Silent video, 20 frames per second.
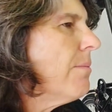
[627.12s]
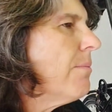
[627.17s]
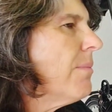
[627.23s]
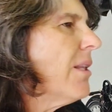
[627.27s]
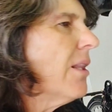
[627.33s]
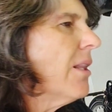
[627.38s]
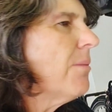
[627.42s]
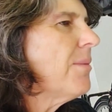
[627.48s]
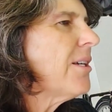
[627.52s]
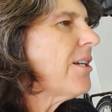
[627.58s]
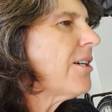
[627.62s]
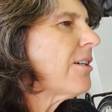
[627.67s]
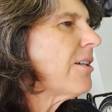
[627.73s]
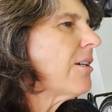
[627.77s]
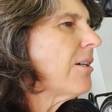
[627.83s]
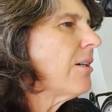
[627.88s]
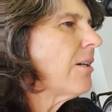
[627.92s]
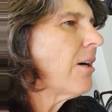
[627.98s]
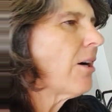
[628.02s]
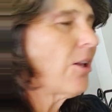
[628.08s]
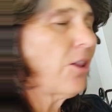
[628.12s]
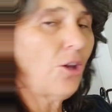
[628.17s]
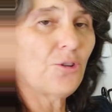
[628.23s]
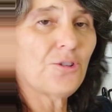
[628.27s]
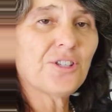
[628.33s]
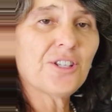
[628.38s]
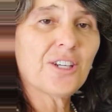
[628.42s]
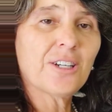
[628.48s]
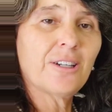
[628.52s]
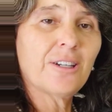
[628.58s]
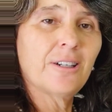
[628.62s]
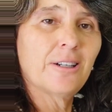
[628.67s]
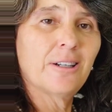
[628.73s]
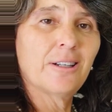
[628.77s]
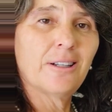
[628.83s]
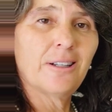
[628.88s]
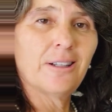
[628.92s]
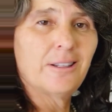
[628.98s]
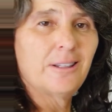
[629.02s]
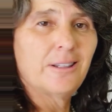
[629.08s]
mm closer
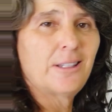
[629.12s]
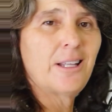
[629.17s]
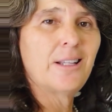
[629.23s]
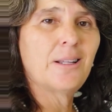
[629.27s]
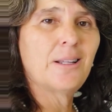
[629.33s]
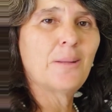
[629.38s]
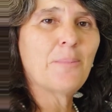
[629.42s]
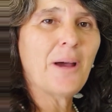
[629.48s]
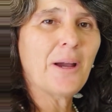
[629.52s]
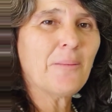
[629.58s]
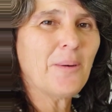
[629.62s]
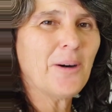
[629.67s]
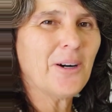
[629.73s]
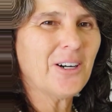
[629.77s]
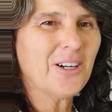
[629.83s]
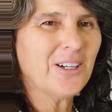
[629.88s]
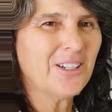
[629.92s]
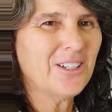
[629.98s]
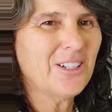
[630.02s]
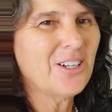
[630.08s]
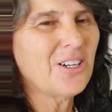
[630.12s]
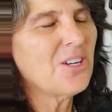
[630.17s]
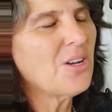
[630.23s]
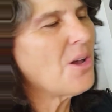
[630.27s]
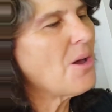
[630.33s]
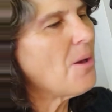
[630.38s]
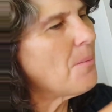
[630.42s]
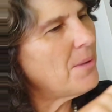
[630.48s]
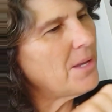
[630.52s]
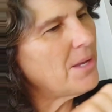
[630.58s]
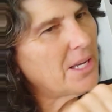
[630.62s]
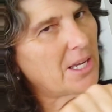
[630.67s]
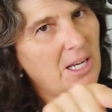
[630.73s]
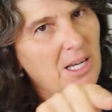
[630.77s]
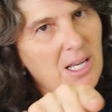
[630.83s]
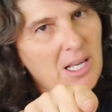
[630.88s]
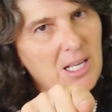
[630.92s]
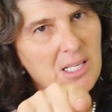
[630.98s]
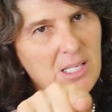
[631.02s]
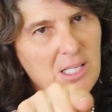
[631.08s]
than the back part,
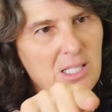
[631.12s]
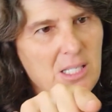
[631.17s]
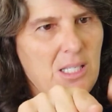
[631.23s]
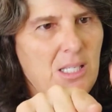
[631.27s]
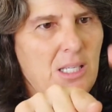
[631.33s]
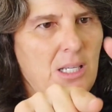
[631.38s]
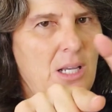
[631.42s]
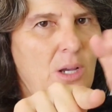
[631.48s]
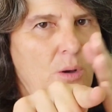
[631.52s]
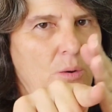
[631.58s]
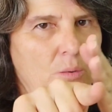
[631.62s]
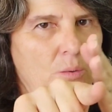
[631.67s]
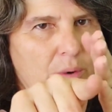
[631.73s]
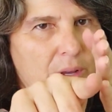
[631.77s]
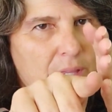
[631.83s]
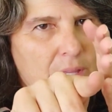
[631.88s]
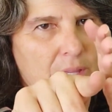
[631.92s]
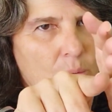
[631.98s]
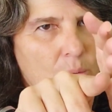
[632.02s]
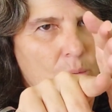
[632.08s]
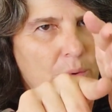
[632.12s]
because when the